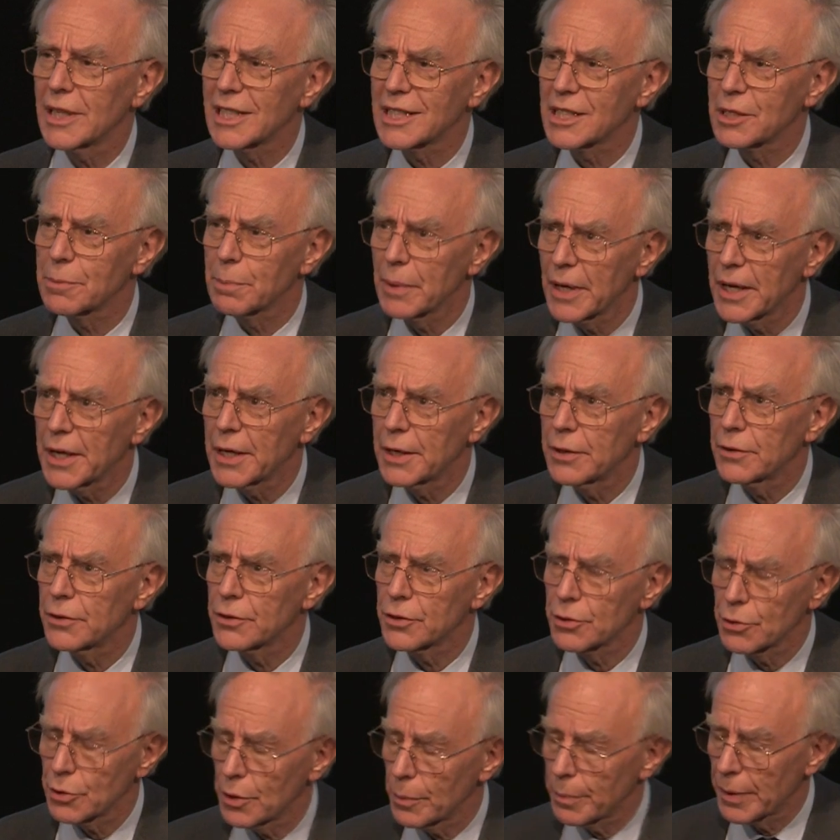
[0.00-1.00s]

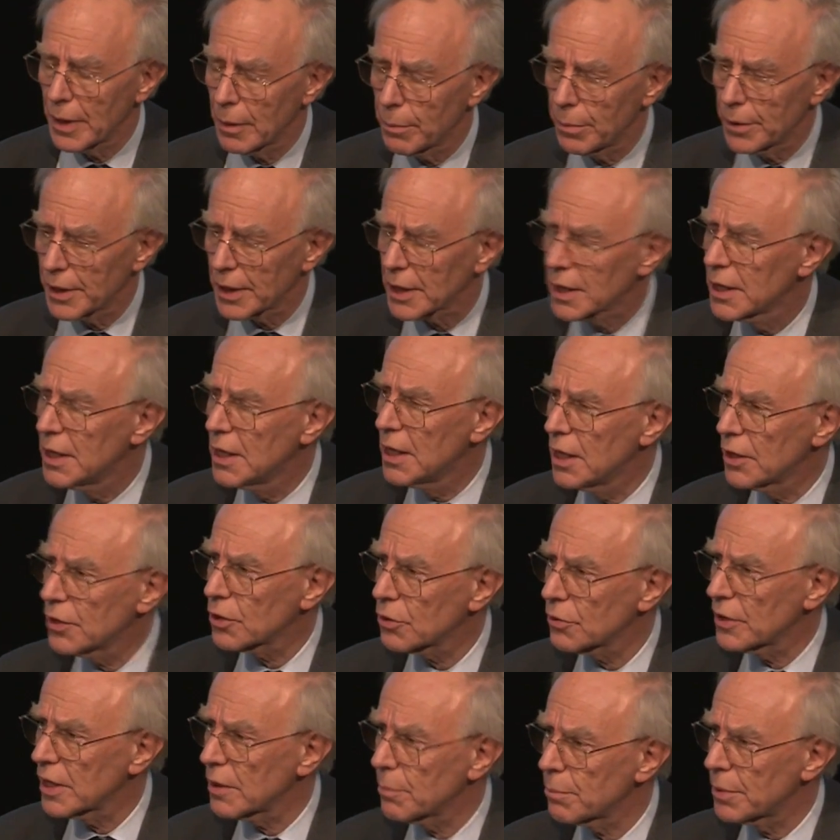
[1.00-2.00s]
explain to the public
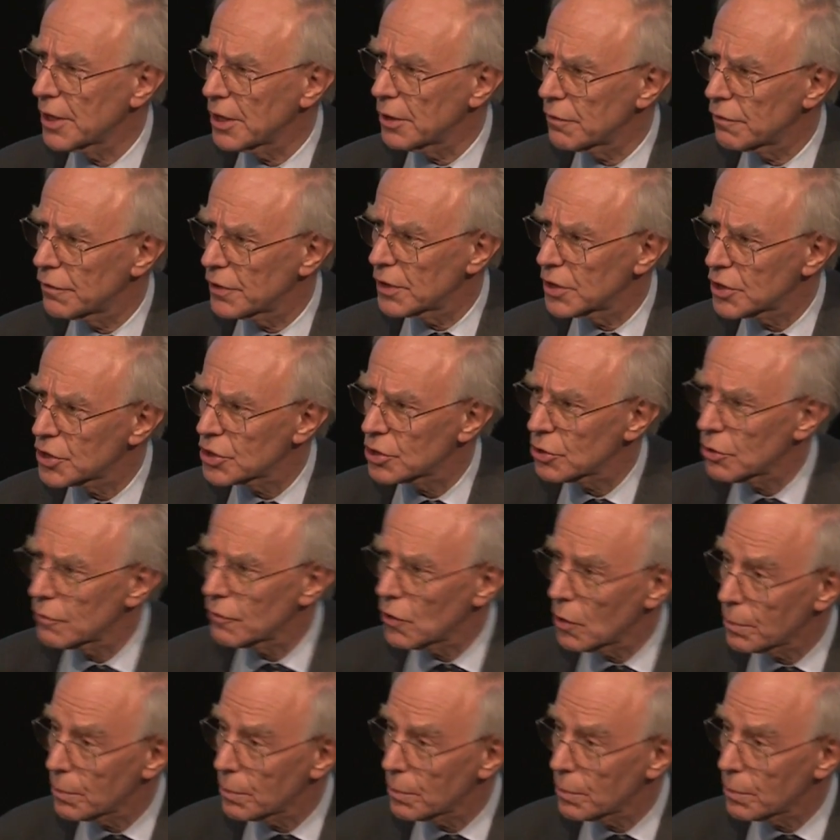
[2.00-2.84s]
the great benefits of